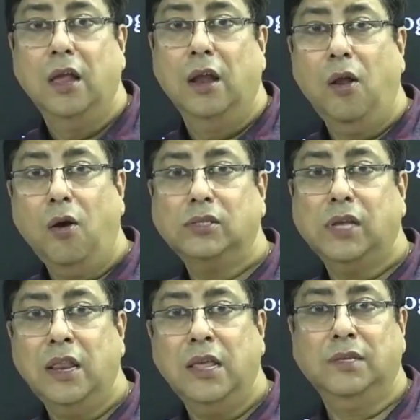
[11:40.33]
log
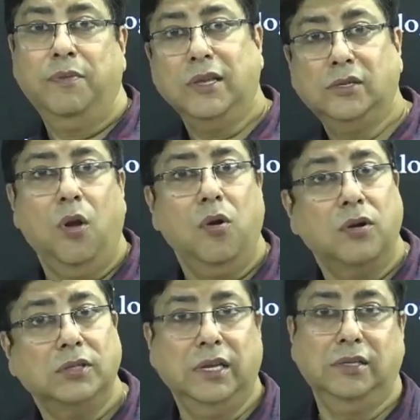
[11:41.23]
sin x plus log
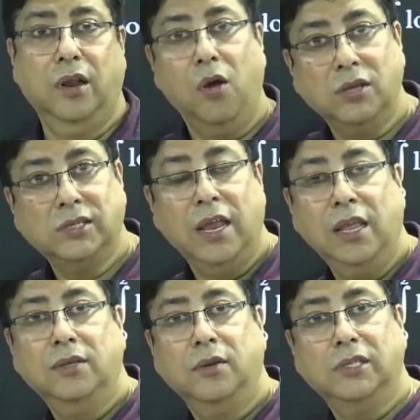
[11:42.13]
cos x, log sin
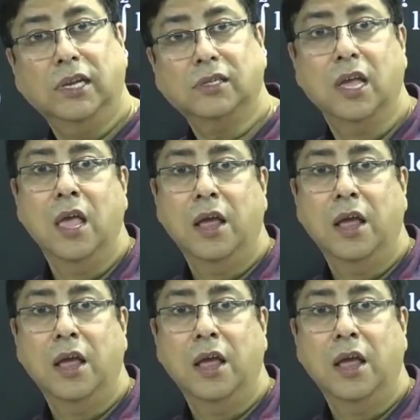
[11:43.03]
x cos x.